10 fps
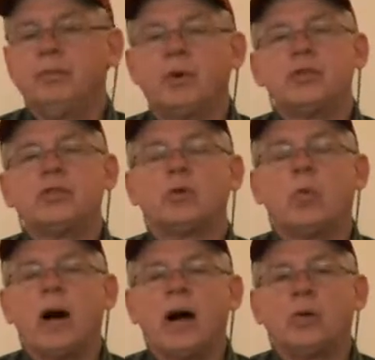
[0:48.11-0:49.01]
Birds in the
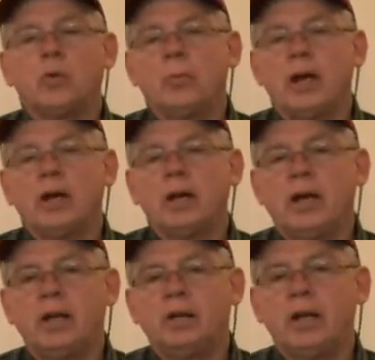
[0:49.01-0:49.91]
wild will make
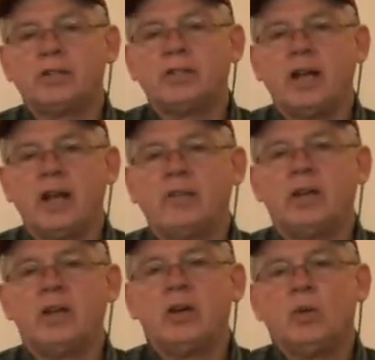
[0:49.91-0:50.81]
a nest
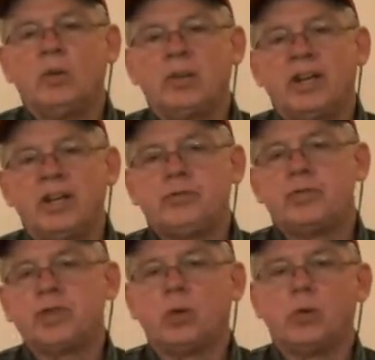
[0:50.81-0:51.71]
cavity with an
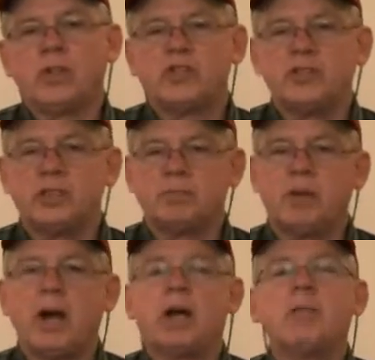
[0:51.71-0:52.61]
entrance hole that's just
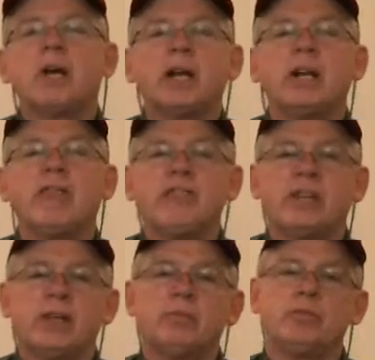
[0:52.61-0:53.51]
barely big enough for
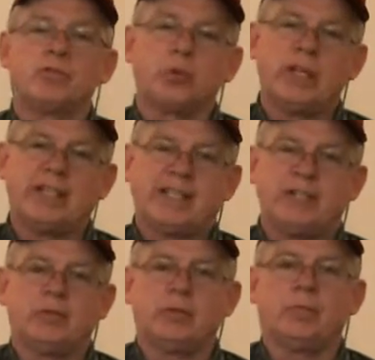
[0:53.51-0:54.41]
them to squeeze
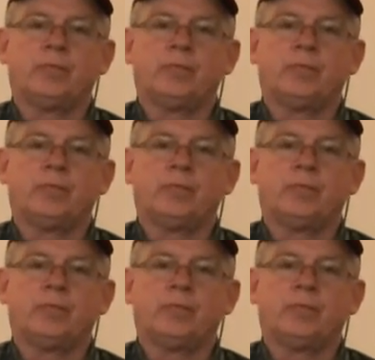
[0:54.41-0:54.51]
into.